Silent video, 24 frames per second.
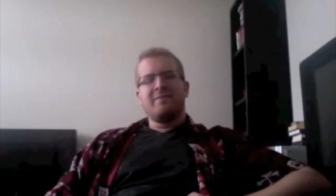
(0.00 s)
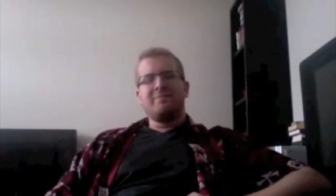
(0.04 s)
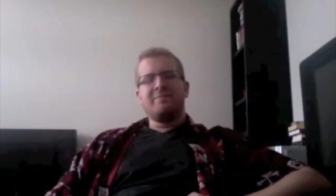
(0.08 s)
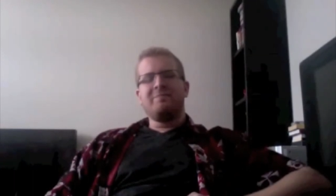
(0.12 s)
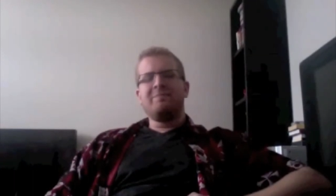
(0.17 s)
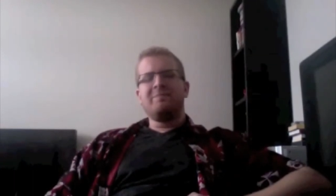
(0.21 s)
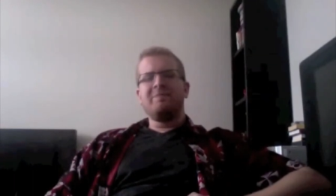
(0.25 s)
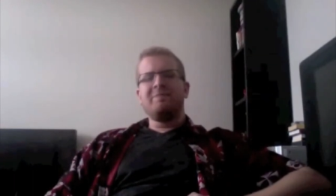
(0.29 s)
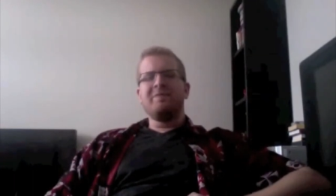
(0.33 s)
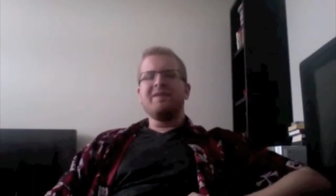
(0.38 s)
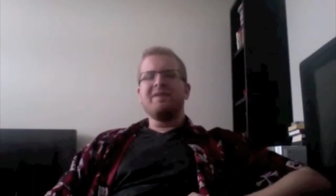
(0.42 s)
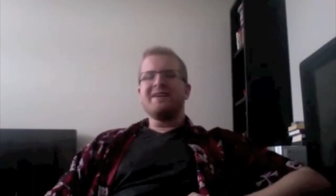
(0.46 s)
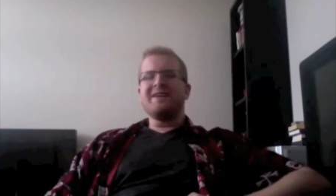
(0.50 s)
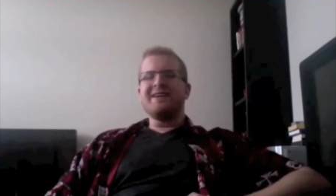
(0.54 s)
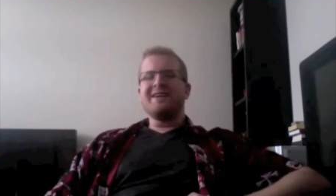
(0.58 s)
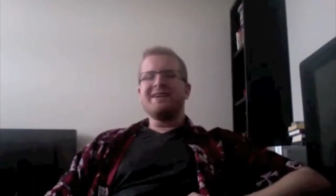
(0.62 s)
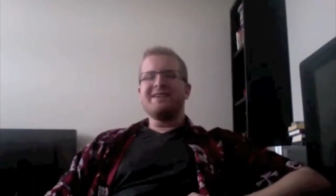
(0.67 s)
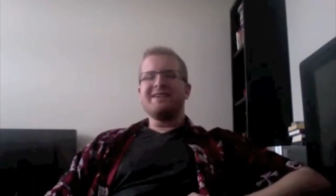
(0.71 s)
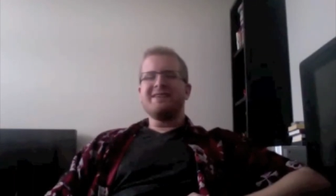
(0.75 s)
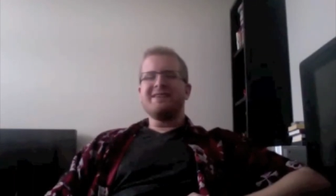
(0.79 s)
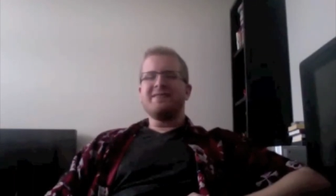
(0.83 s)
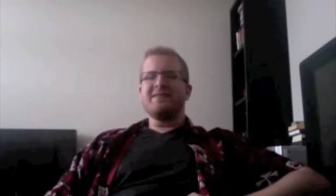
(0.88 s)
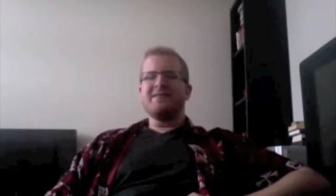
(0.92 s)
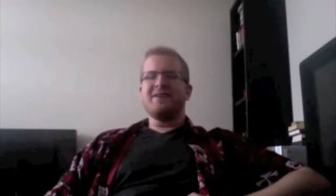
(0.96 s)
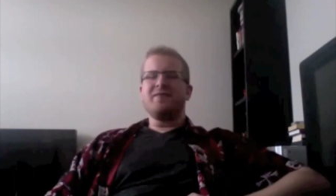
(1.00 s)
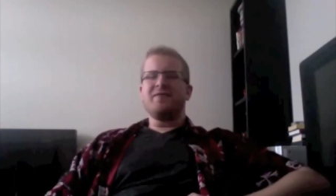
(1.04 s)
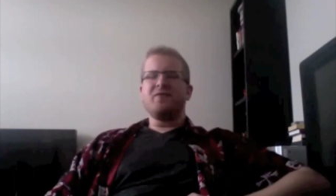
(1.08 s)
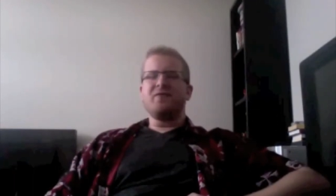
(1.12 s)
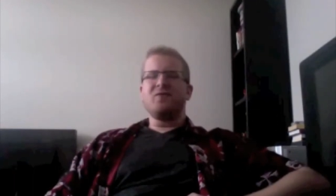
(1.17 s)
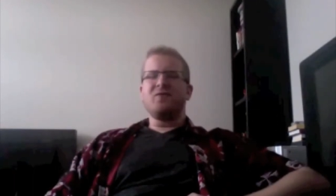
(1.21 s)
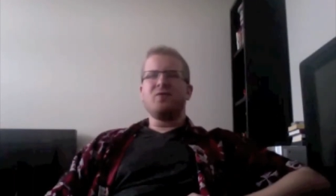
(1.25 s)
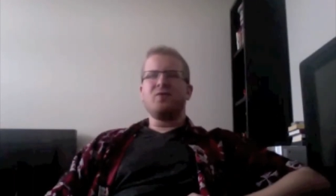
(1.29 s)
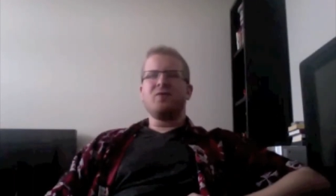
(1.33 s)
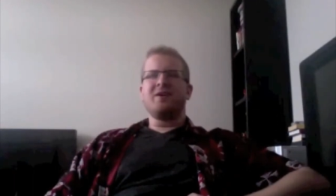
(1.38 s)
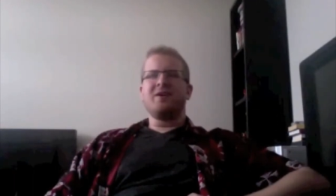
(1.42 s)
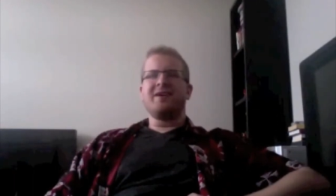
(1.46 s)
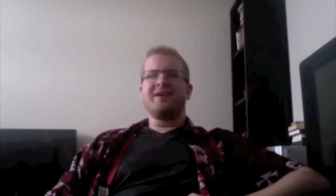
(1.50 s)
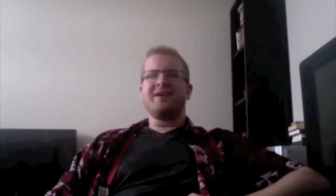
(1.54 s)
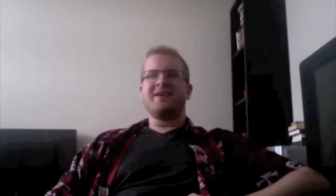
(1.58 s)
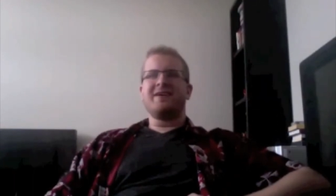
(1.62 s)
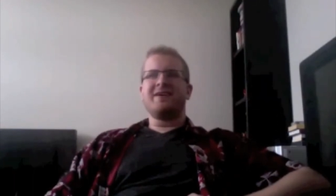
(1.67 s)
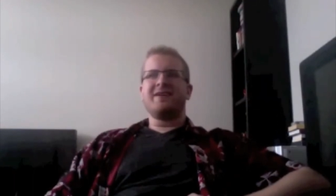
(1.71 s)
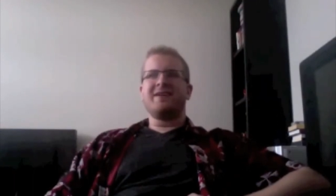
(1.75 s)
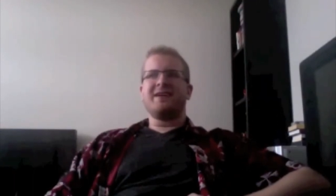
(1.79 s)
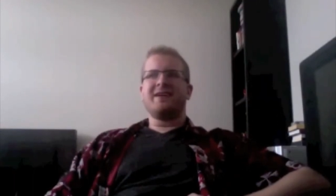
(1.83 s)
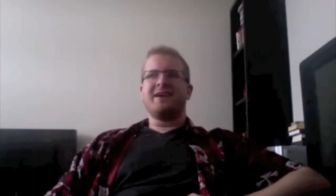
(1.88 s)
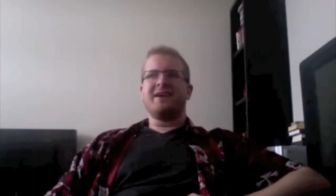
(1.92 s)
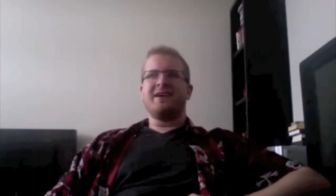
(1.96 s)
But if you want
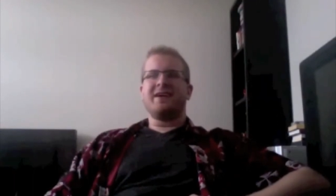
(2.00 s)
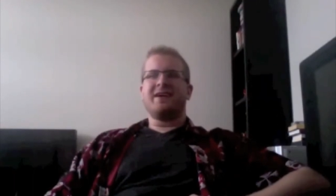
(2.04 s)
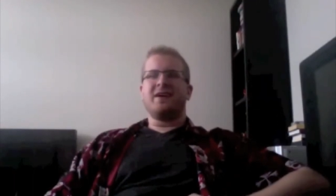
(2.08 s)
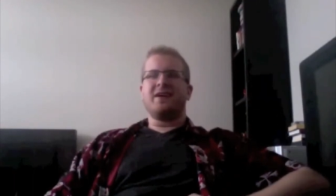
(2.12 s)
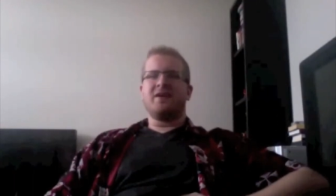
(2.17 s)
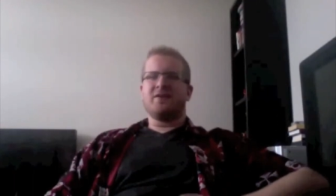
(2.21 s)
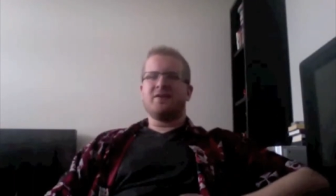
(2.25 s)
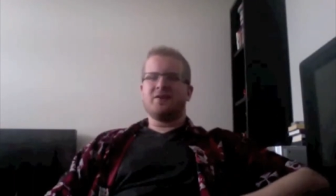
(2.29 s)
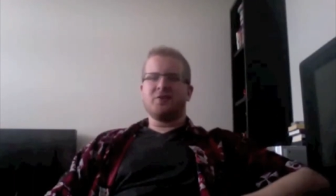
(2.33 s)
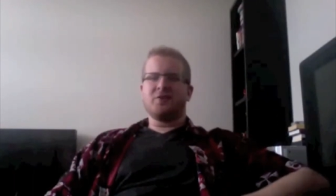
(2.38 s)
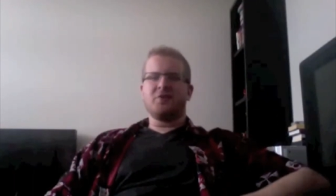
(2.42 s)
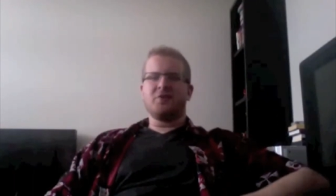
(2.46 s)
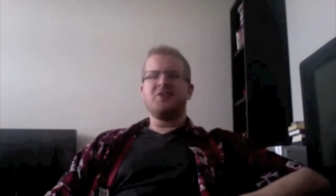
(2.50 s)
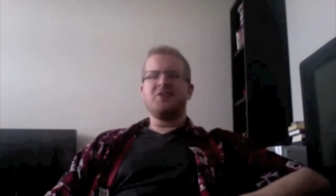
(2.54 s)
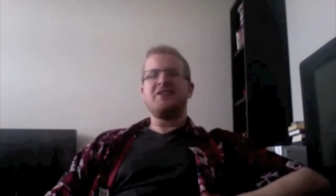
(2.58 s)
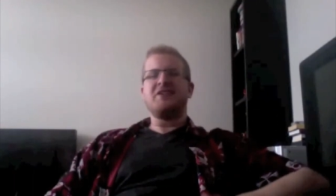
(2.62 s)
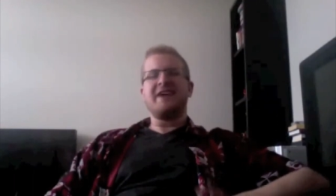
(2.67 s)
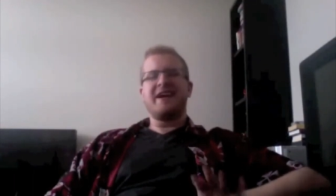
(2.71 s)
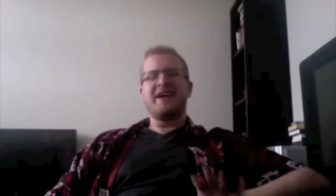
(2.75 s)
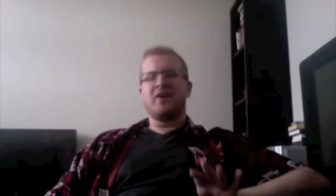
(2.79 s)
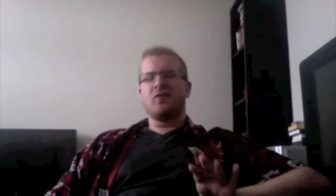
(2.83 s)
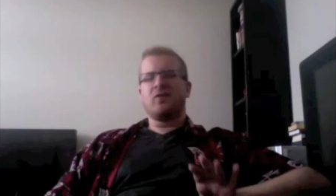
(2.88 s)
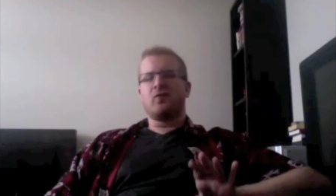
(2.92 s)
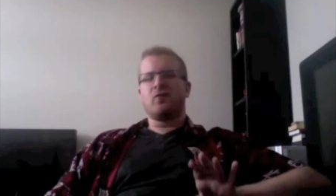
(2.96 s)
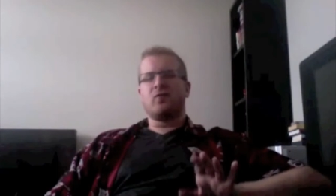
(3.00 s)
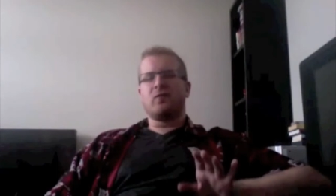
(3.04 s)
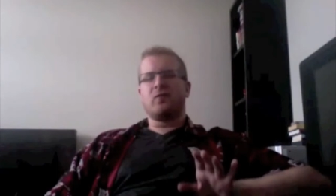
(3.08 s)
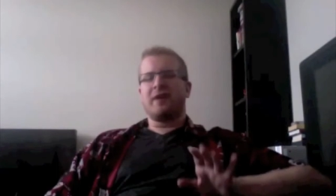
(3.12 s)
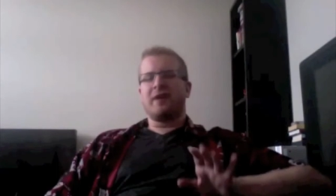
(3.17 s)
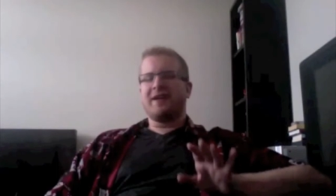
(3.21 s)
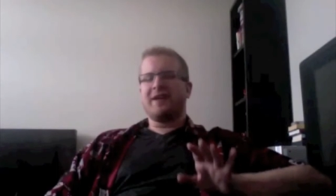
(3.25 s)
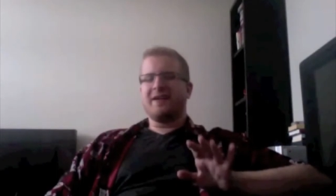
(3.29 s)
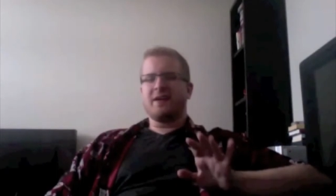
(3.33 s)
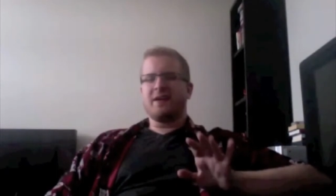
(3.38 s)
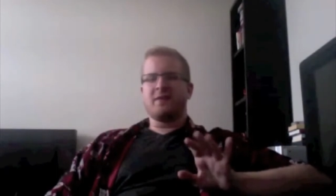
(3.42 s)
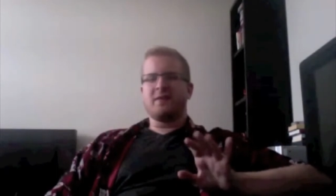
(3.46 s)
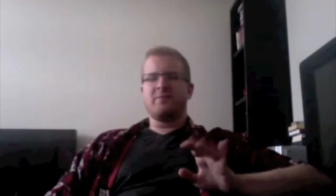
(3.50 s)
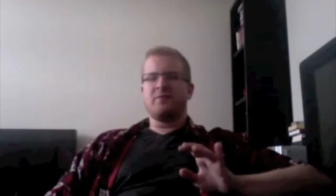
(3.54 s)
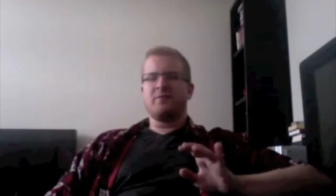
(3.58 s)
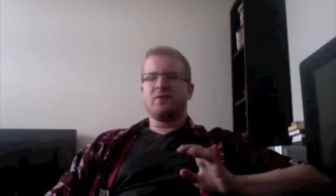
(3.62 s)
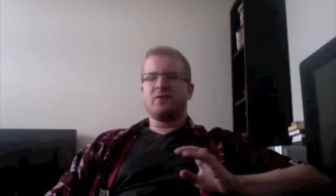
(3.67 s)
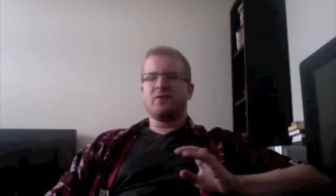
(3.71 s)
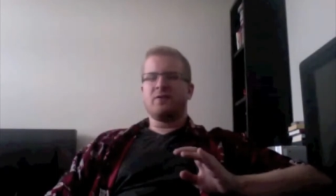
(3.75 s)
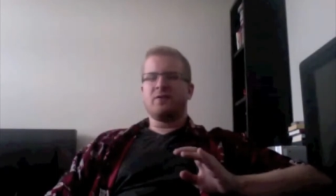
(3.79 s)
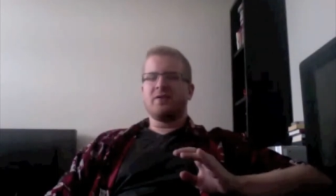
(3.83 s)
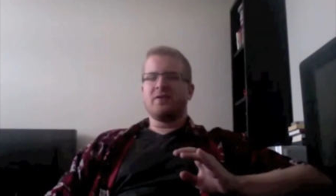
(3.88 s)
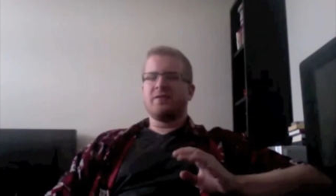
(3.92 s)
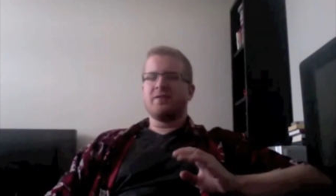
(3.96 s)
to understand Relic
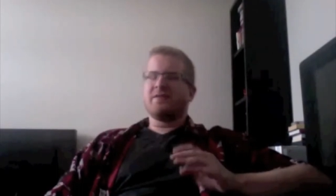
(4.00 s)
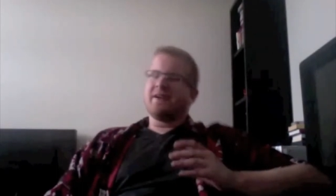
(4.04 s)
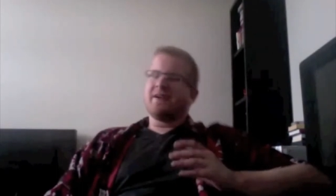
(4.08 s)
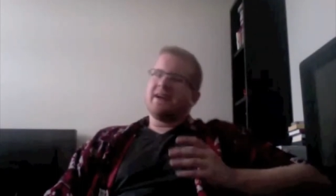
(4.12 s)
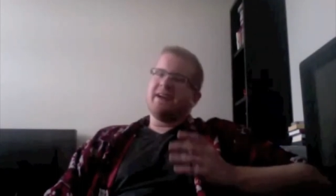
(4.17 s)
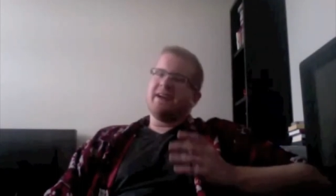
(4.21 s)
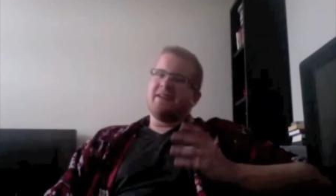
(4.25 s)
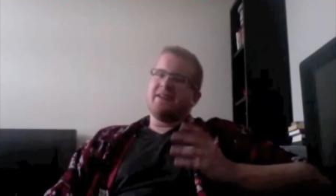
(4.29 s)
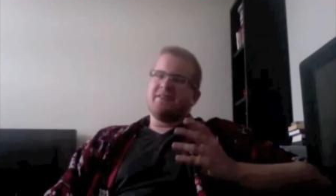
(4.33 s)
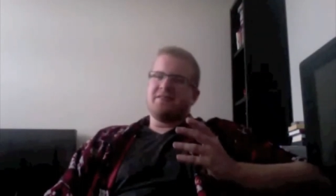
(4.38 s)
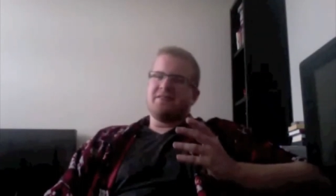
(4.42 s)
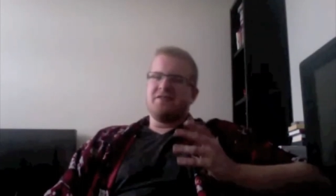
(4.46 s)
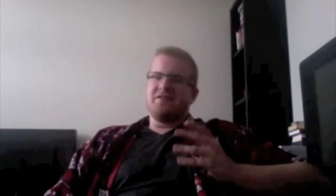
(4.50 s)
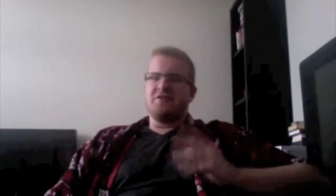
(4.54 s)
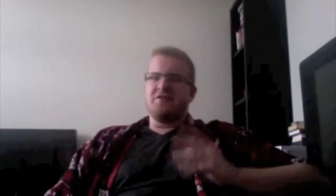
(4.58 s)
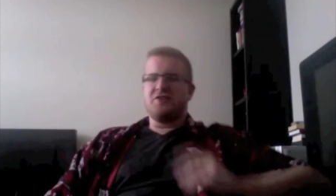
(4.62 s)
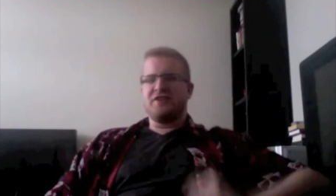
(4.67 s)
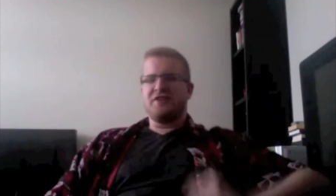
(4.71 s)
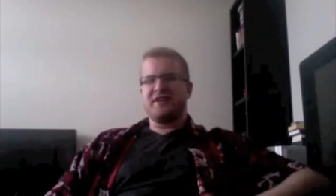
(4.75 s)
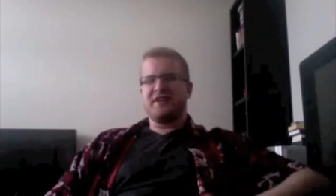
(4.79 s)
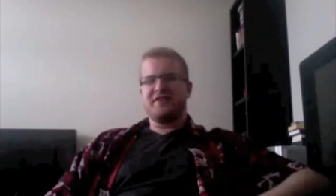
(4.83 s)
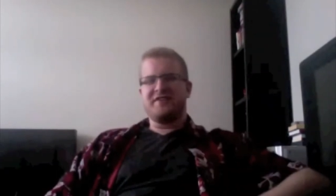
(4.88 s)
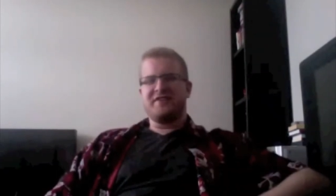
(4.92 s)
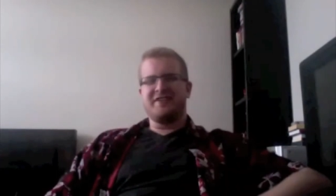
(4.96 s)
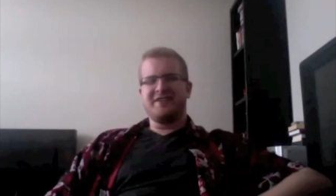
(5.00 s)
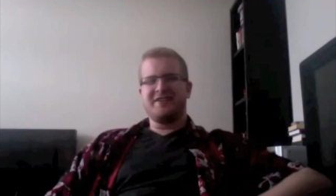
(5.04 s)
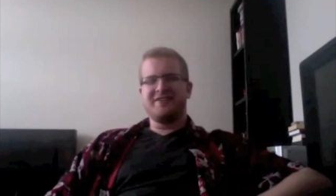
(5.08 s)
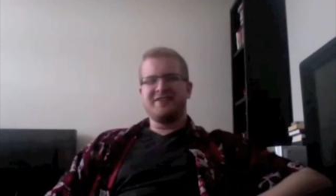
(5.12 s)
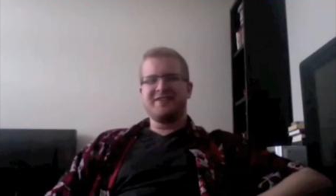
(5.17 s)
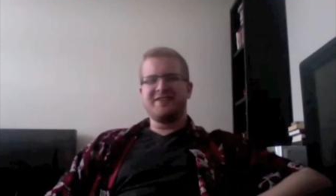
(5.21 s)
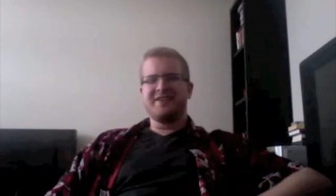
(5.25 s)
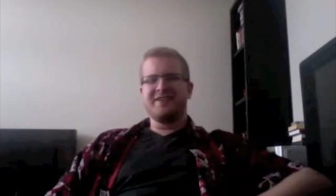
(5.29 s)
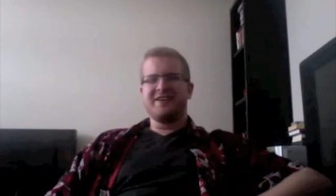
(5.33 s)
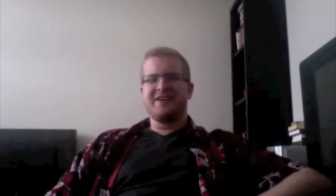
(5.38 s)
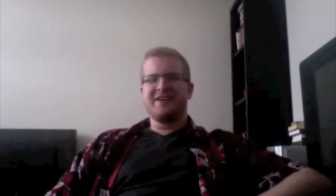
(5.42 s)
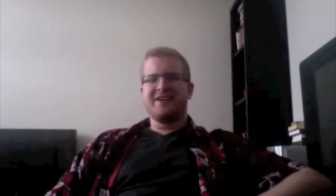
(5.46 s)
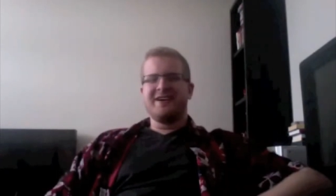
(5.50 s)
more, I suggest it.